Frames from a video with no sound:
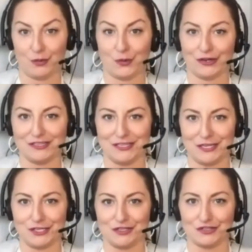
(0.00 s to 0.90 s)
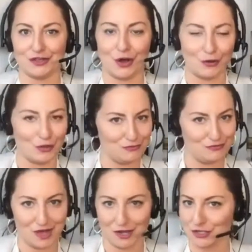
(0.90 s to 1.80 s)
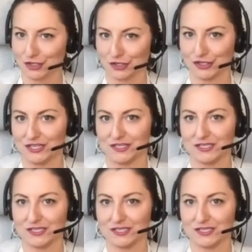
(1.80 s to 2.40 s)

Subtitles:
organizations, although not churches,